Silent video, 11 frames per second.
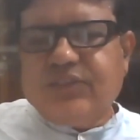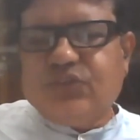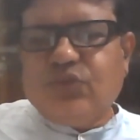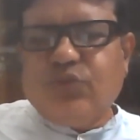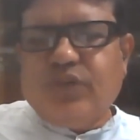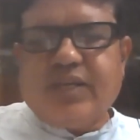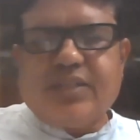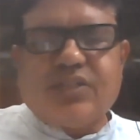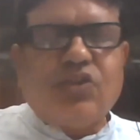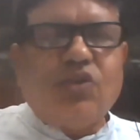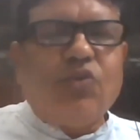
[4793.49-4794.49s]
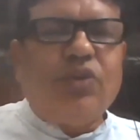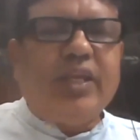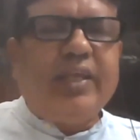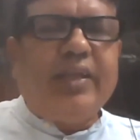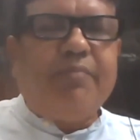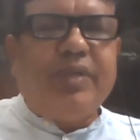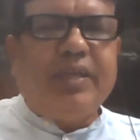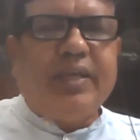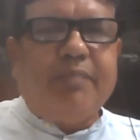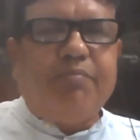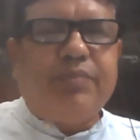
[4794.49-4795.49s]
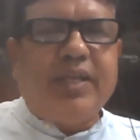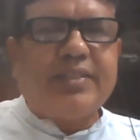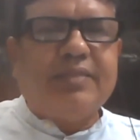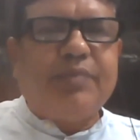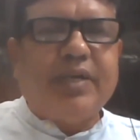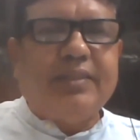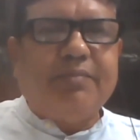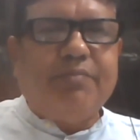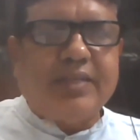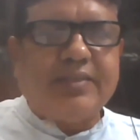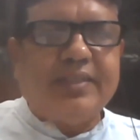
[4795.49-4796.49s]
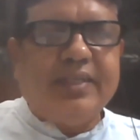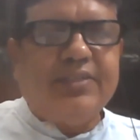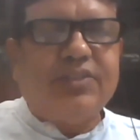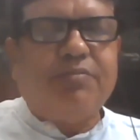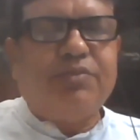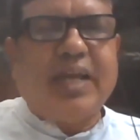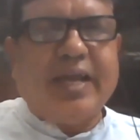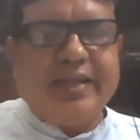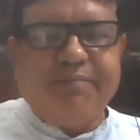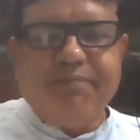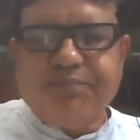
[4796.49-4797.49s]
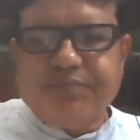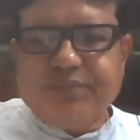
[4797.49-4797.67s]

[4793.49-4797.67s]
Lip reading: So we are slowly being embraced by the blessings of time.